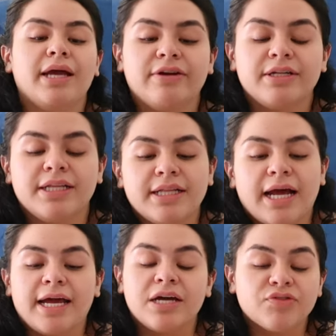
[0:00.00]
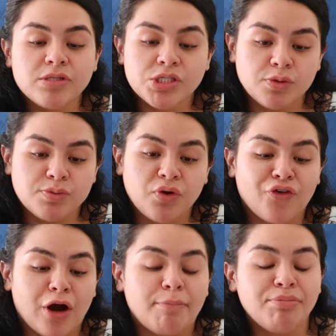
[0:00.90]
everything that I have consumed so
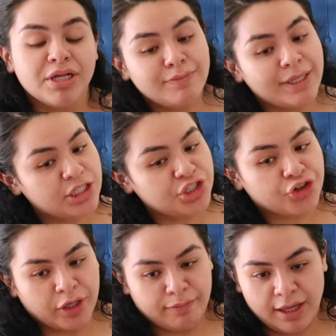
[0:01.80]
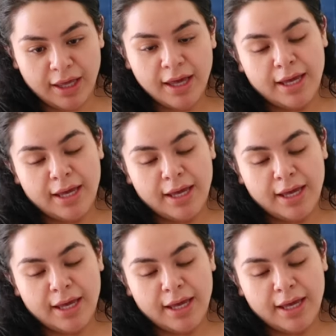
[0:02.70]
far plus my ninja creamy,